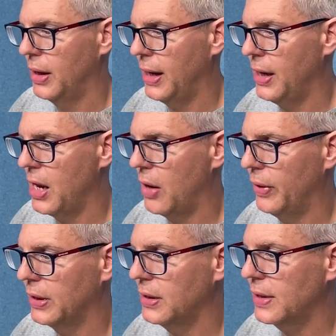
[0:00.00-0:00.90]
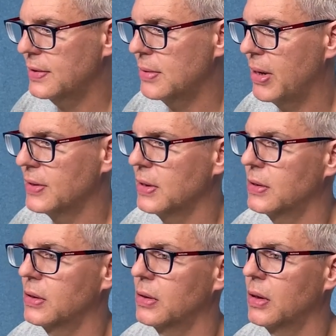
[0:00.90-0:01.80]
And now I can customize
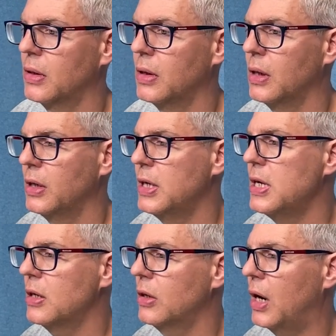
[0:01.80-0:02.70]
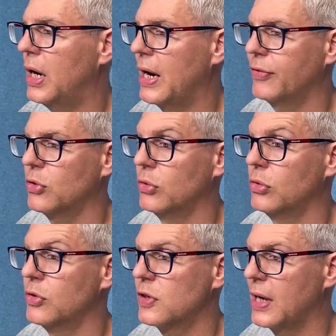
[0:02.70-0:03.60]
it. Here I have
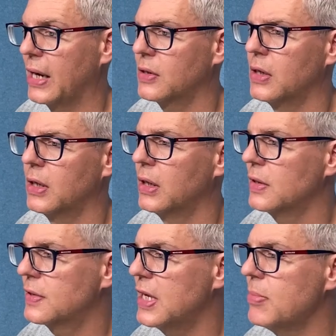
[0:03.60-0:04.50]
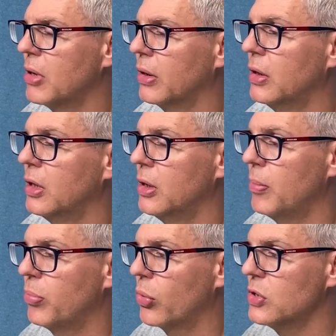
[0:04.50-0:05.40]
to select a schema
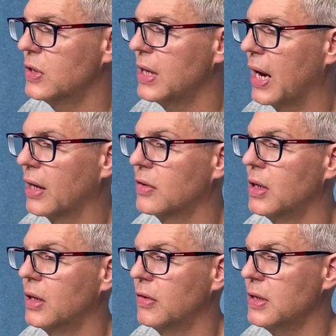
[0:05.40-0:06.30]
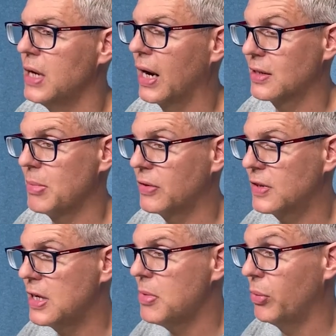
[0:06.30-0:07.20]
pointing at the XML
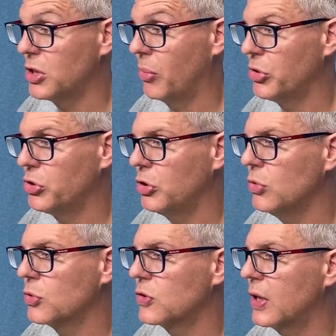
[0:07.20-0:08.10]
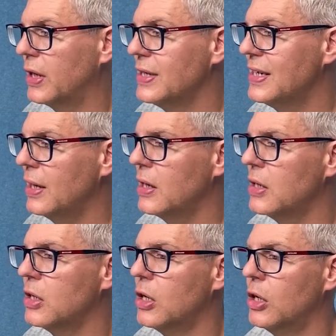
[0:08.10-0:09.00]
schema which I want to use.
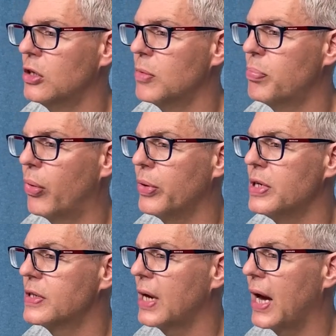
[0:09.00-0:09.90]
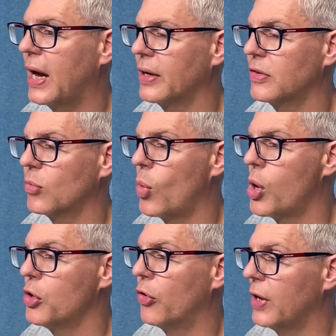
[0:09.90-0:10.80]
Ideally, you point at the
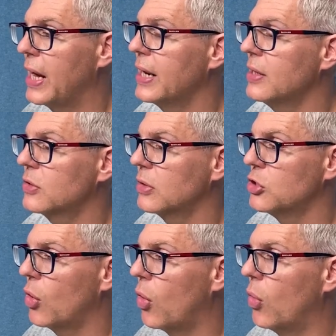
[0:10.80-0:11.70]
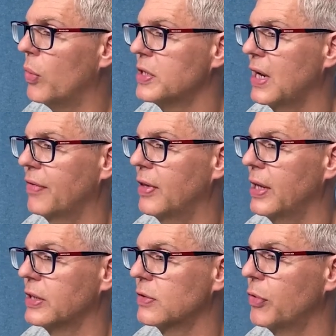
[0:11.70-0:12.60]
one online so that you always have the
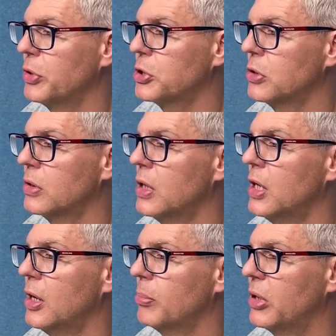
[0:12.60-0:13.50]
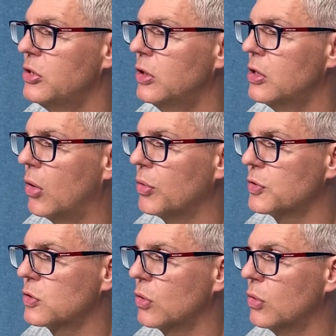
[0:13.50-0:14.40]
latest version, but you can
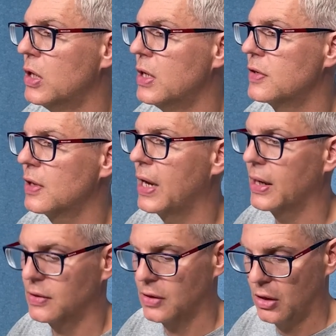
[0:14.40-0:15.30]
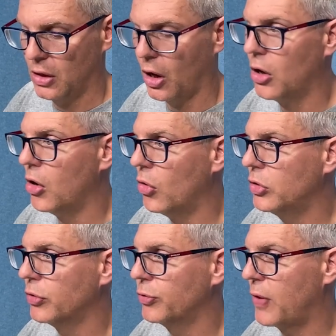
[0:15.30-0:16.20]
also select a
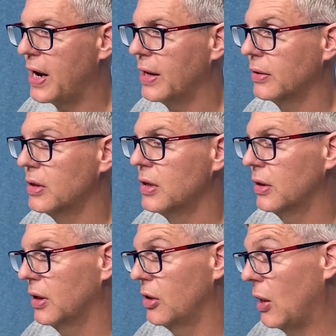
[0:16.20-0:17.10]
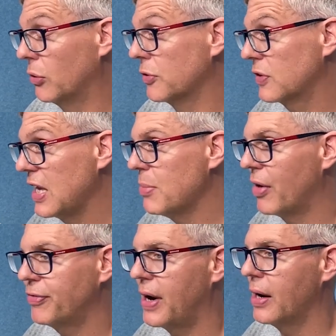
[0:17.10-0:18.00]
local file, a local
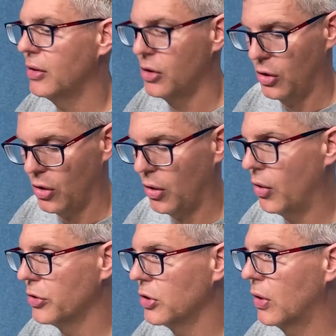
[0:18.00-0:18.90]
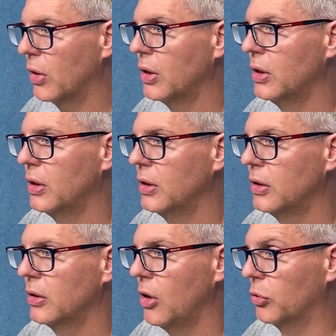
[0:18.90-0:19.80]
schema file on your
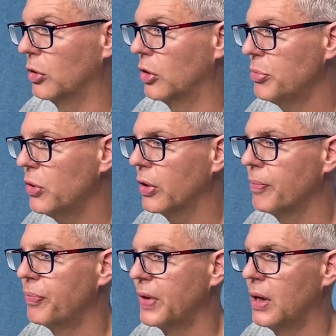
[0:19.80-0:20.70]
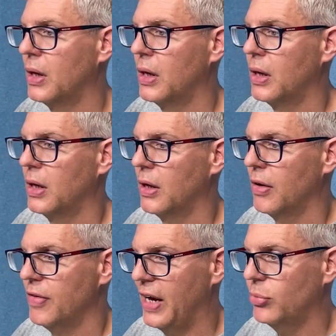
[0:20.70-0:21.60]
local computer.
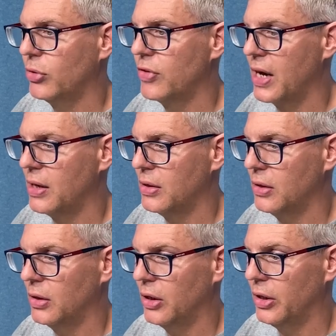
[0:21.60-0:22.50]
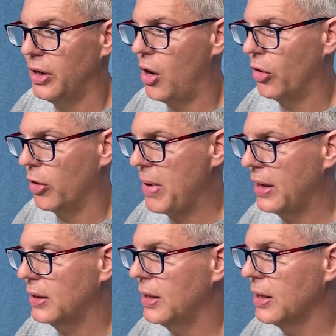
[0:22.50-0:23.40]
That will then
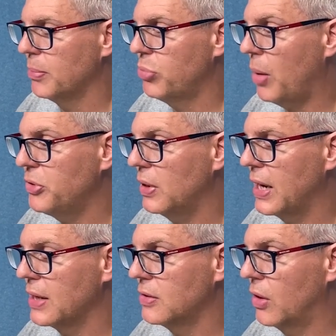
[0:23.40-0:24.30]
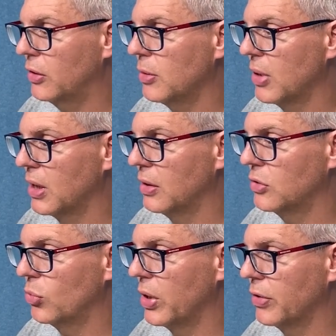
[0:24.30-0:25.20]
automatically populate the
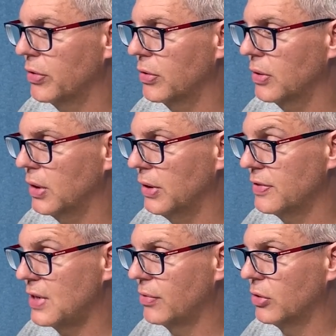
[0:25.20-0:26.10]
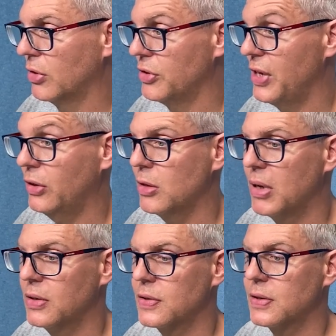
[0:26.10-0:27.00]
document with several
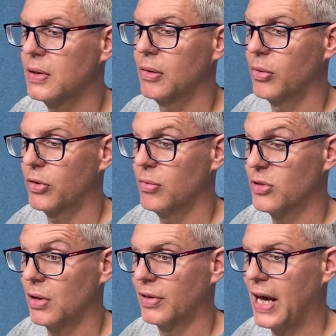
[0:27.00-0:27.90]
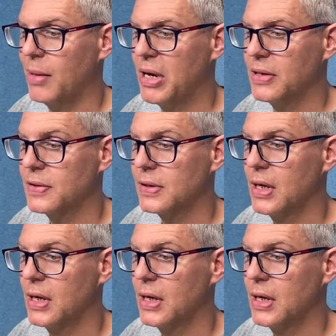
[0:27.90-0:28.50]
documents, with several elements.